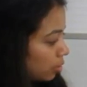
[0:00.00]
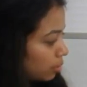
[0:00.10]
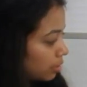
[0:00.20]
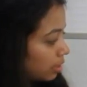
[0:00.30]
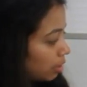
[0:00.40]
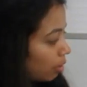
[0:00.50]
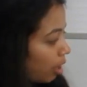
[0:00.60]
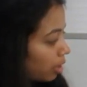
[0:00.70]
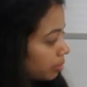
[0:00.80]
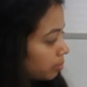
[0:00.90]
a row 0,
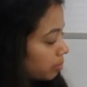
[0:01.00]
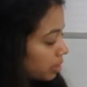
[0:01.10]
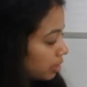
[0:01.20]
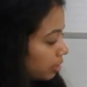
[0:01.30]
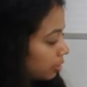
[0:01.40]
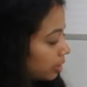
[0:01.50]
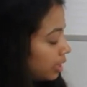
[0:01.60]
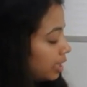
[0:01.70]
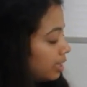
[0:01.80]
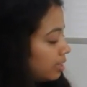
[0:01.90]
column 0.
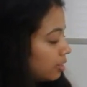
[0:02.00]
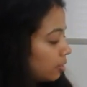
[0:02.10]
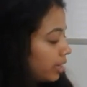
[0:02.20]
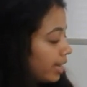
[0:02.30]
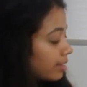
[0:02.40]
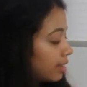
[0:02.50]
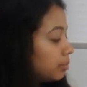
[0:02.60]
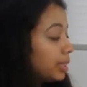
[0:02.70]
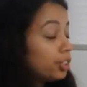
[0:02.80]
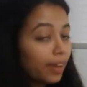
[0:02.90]
So the next
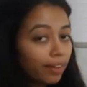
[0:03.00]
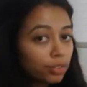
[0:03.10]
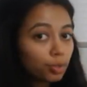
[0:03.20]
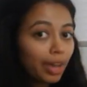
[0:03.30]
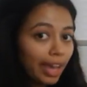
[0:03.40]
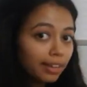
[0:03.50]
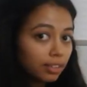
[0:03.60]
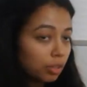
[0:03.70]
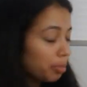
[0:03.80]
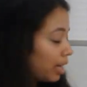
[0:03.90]
element you have to add
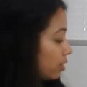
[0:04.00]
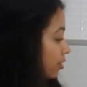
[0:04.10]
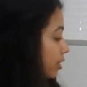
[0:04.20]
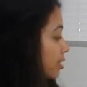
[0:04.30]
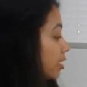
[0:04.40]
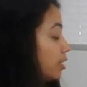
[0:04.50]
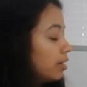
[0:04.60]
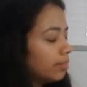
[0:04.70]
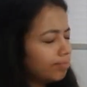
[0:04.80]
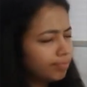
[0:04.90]
in your matrix, in
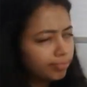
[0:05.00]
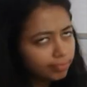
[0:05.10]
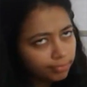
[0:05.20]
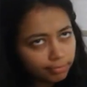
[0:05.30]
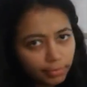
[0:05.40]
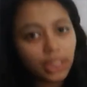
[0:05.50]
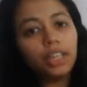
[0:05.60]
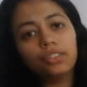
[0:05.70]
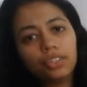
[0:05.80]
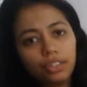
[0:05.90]
your
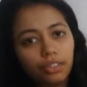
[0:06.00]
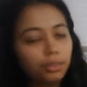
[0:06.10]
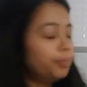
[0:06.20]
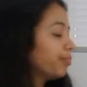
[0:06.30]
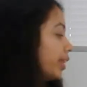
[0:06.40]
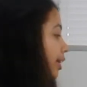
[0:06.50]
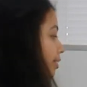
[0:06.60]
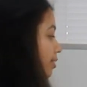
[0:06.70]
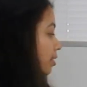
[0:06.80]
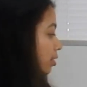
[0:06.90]
priority queue,
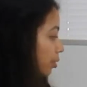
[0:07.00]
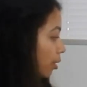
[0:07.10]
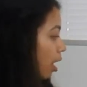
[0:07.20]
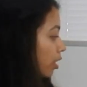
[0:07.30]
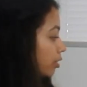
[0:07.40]
is the row